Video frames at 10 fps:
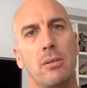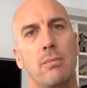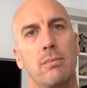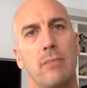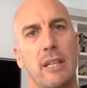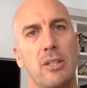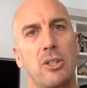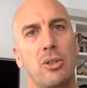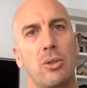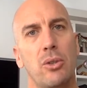making
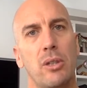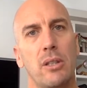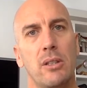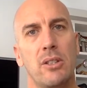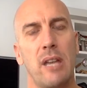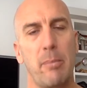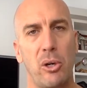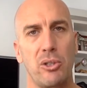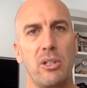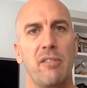sure that you stay
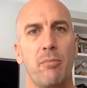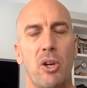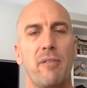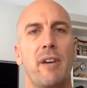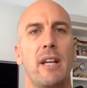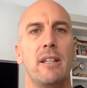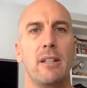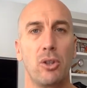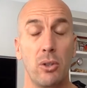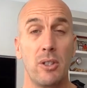positive, motivated,
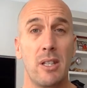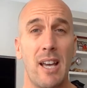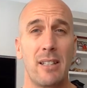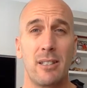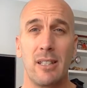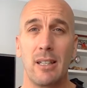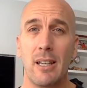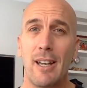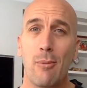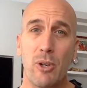enthusiastic.
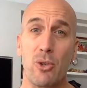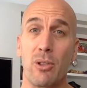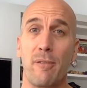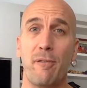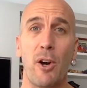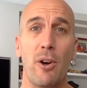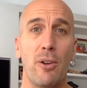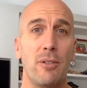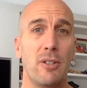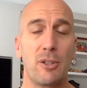When you're on the
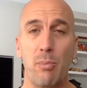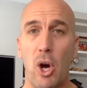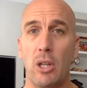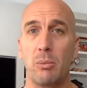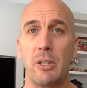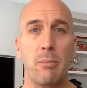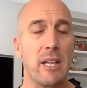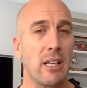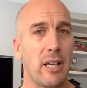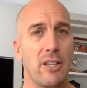phone, you're smiling. When you're meeting
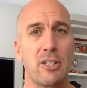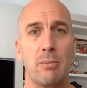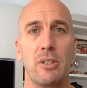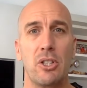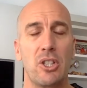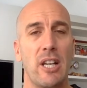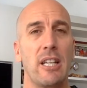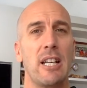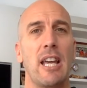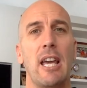customers, you're
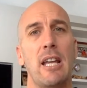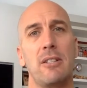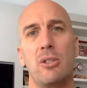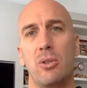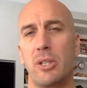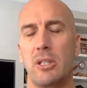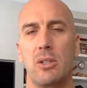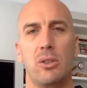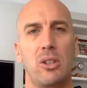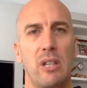shaking hands, and all those
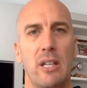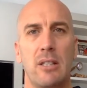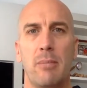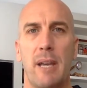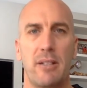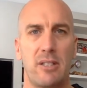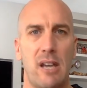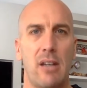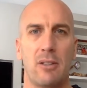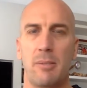little things about
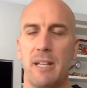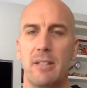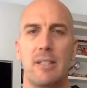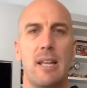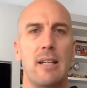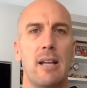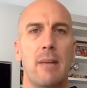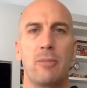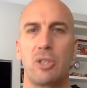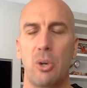sales, about standing
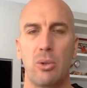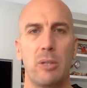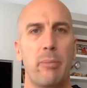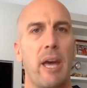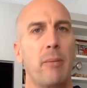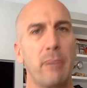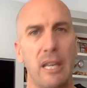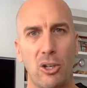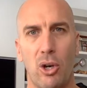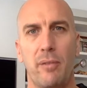up, shoulders back, being
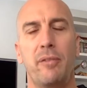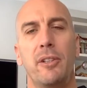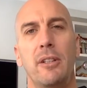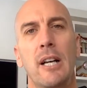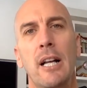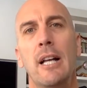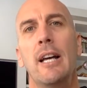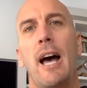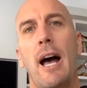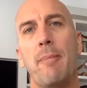confident.
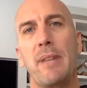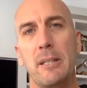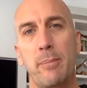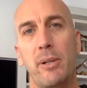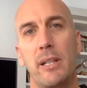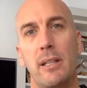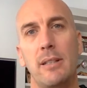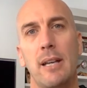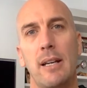That's pretty,